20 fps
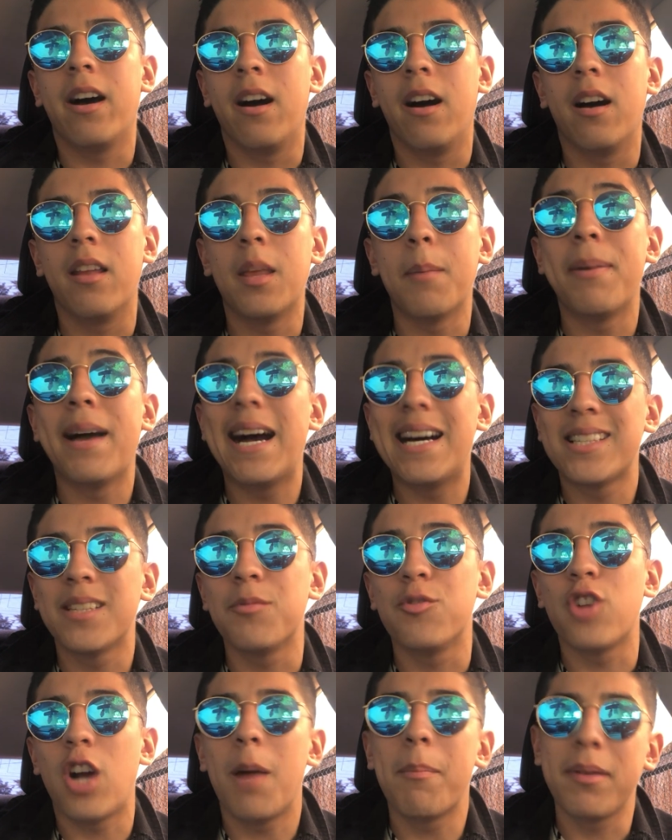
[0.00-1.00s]
The
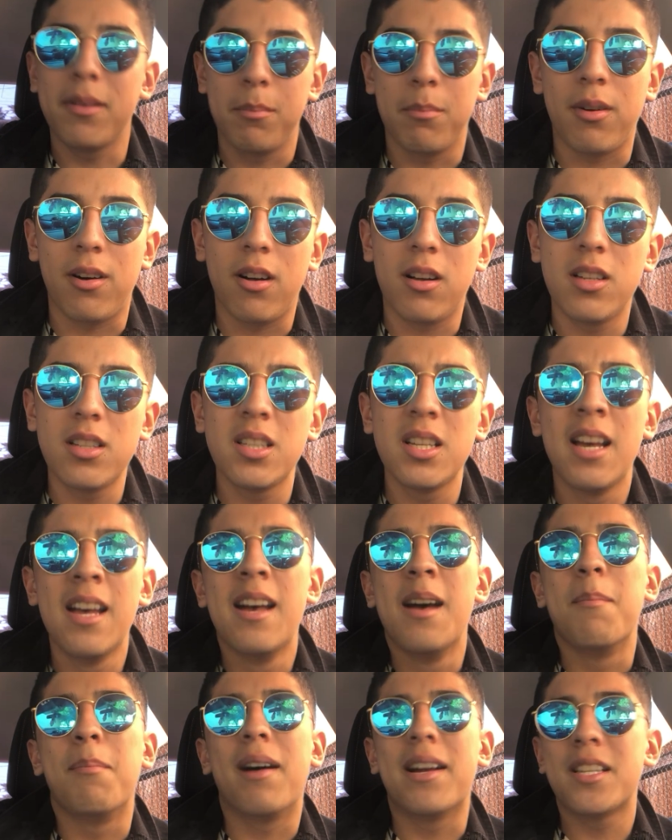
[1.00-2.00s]
pass of dropping balls,
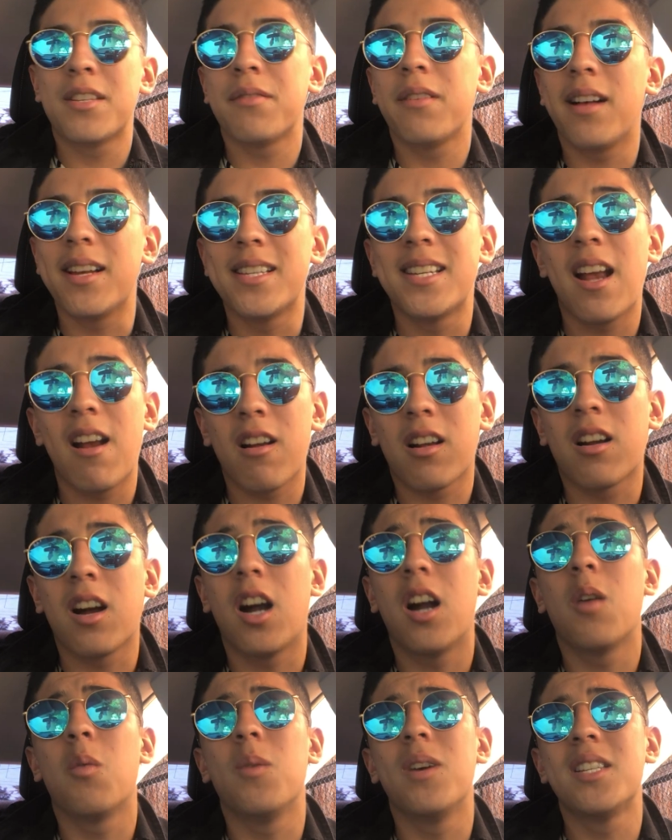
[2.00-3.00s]
but I just feel like Derek
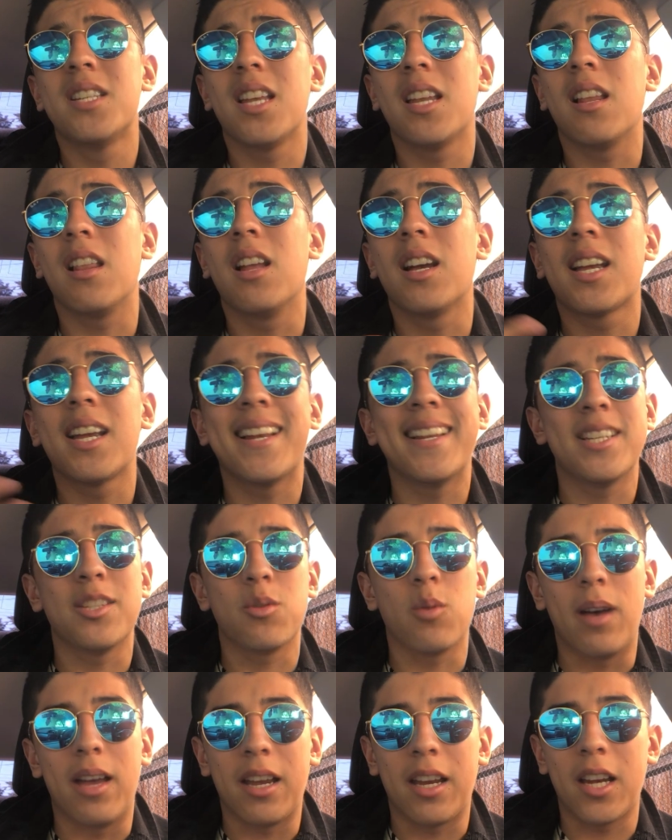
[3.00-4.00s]
Carr wasn't looking
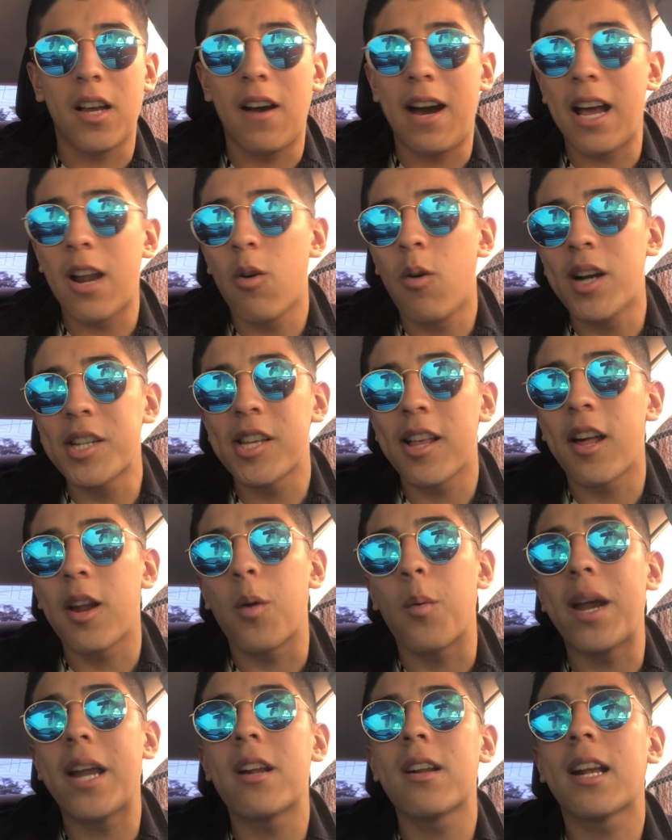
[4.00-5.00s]
his way. You know, I don't watch a
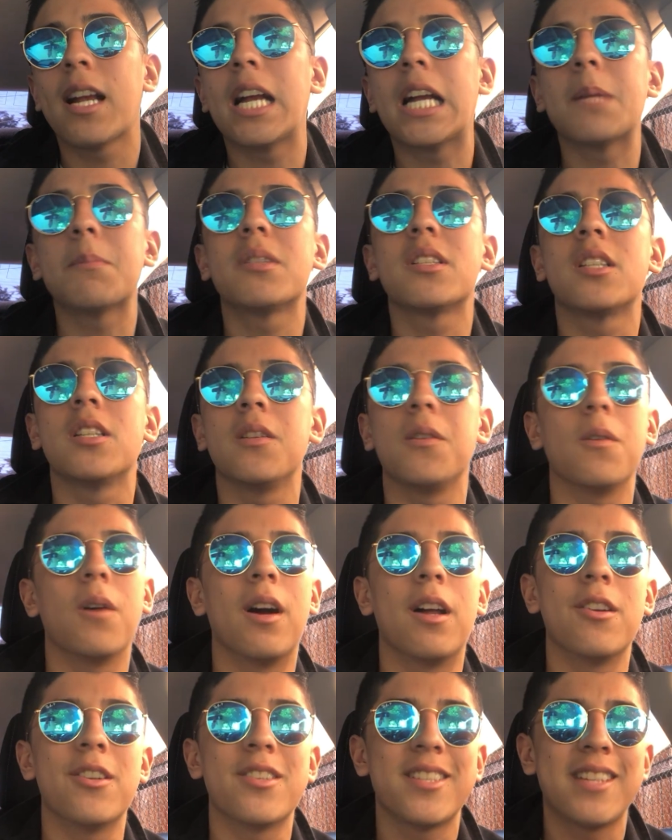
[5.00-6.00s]
lot of Raider games
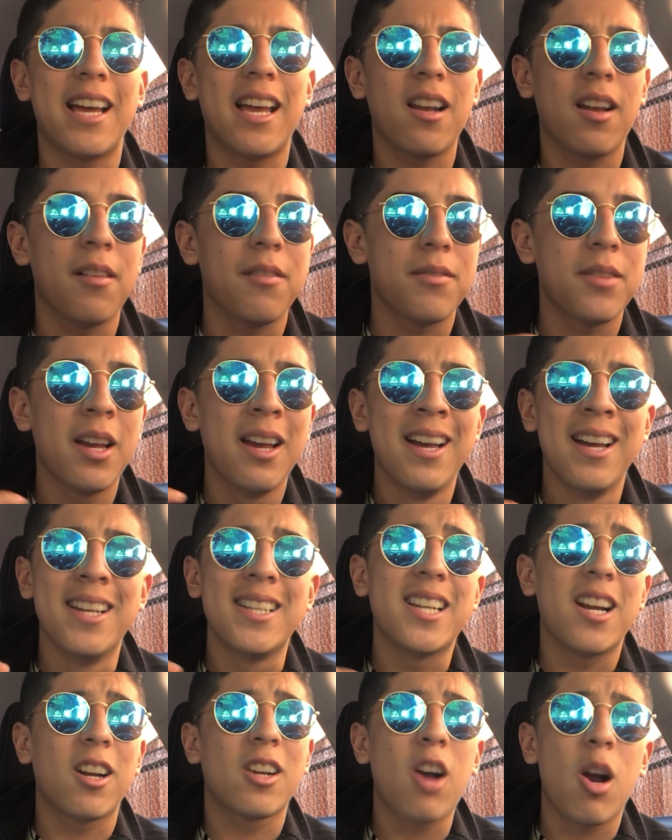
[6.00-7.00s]
to understand if
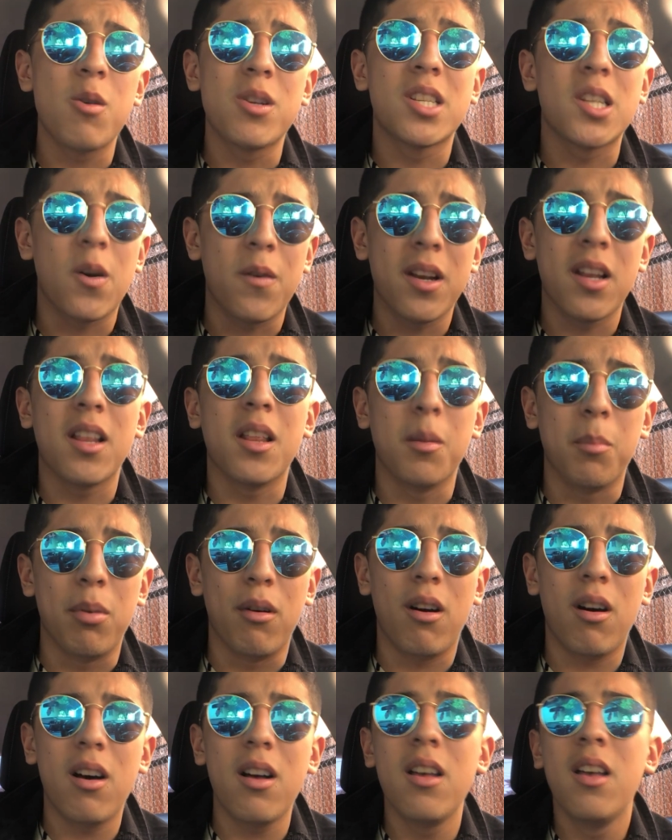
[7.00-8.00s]
Derek Carr was throwing in the
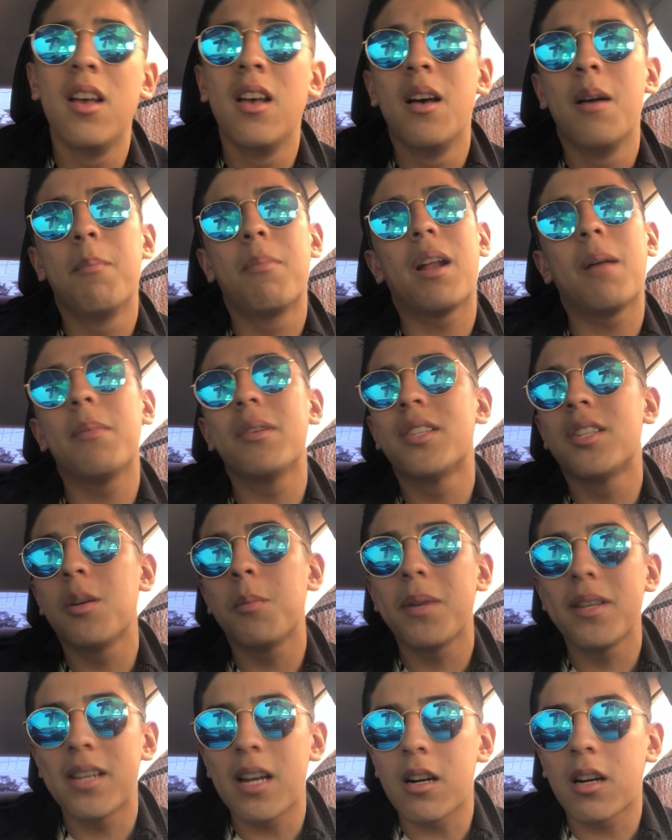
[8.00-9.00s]
ball, but I'm
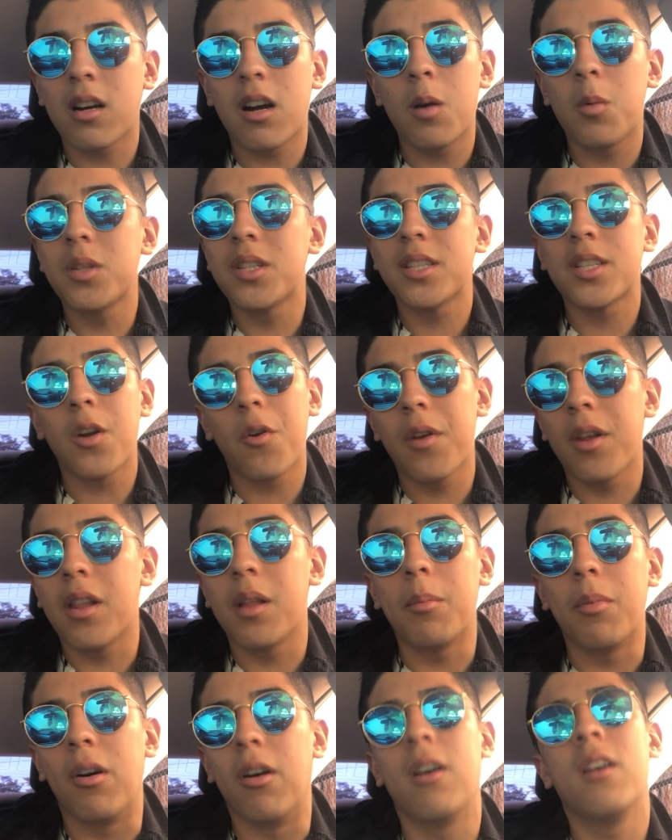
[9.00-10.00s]
assuming Derek Carr wasn't throwing
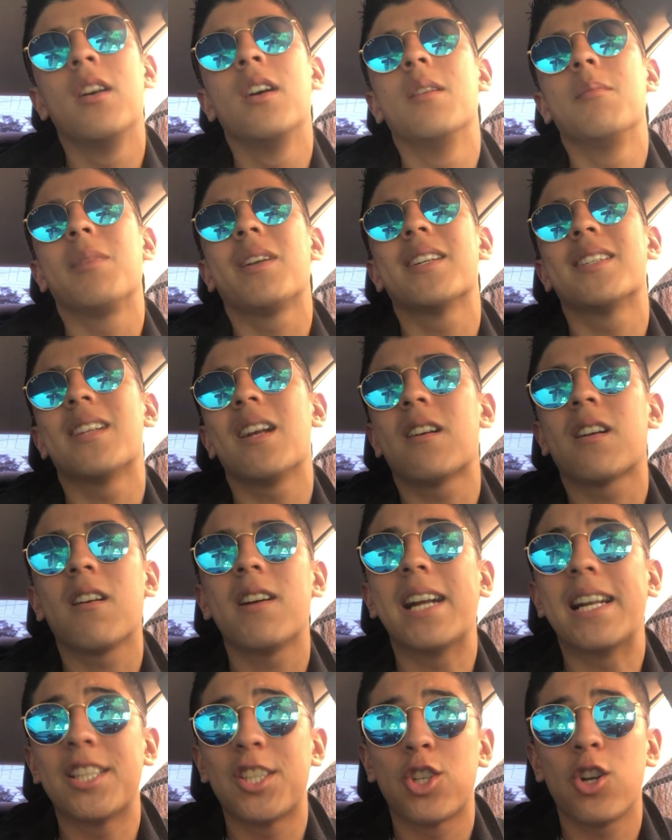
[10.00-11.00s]
in the ball because Derek
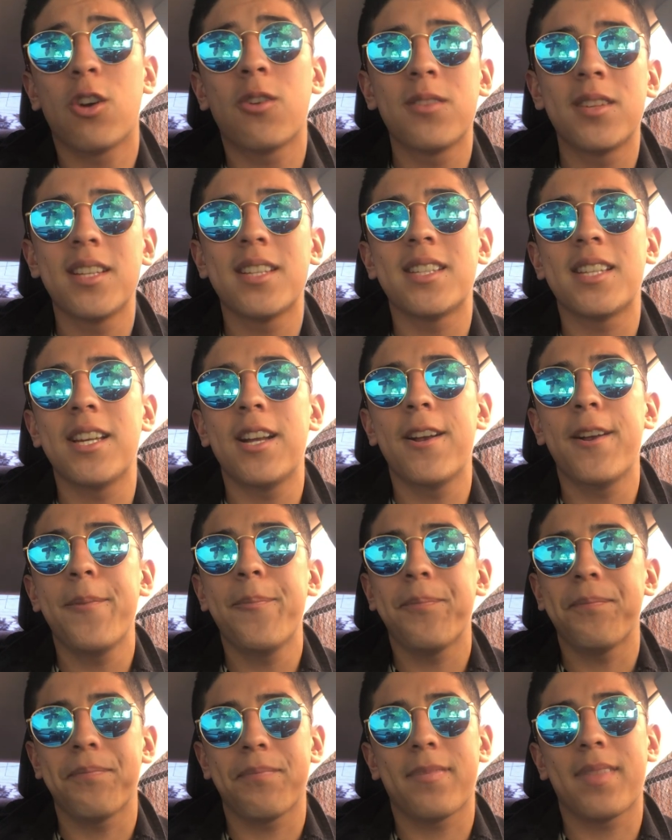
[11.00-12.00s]
Carr has struggled this
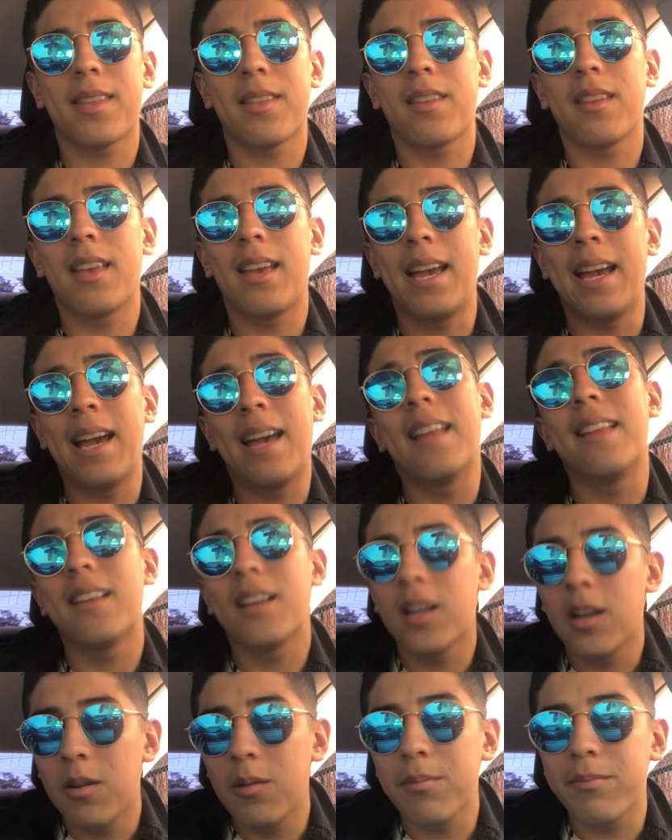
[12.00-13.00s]
year, and,
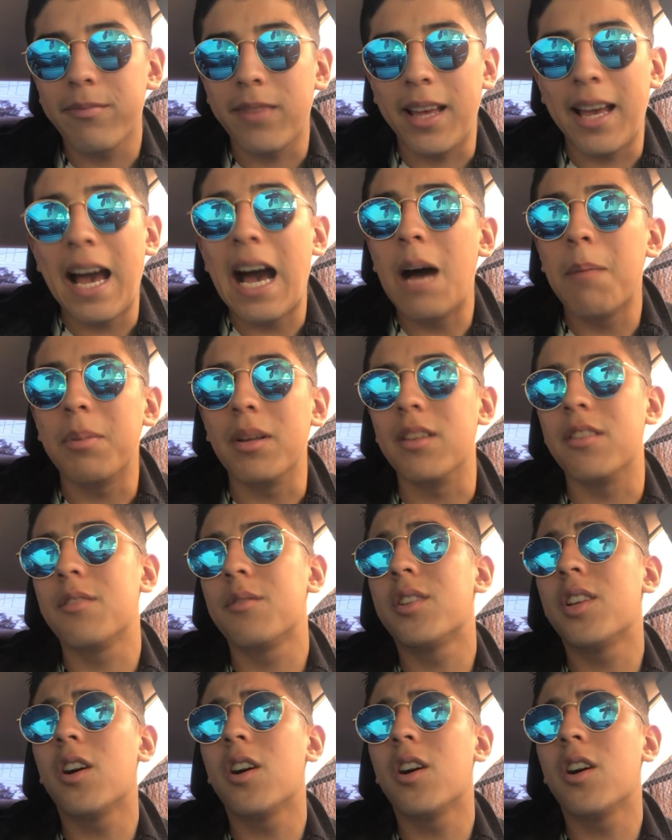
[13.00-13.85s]
you know, it happens.